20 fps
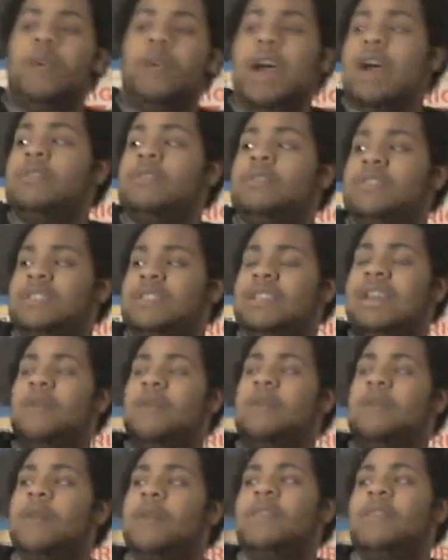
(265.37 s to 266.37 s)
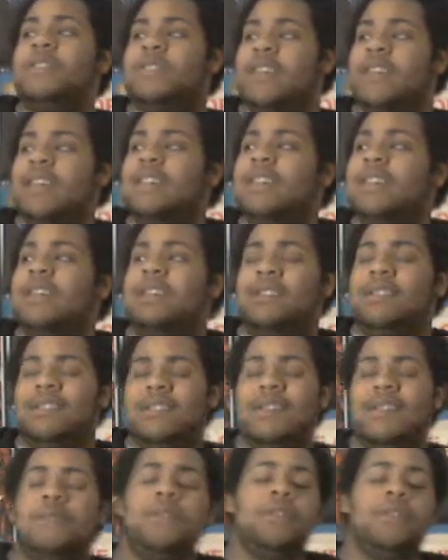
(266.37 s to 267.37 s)
I think in the
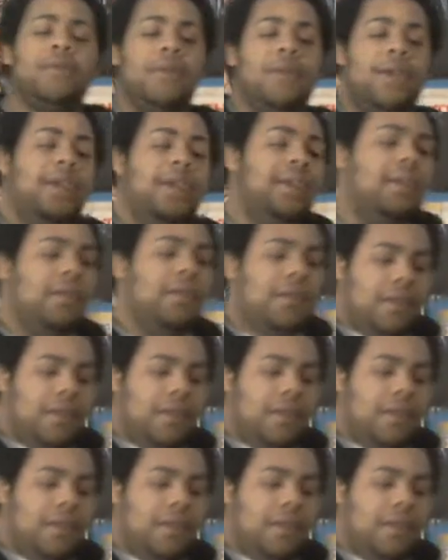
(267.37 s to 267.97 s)
7th grade.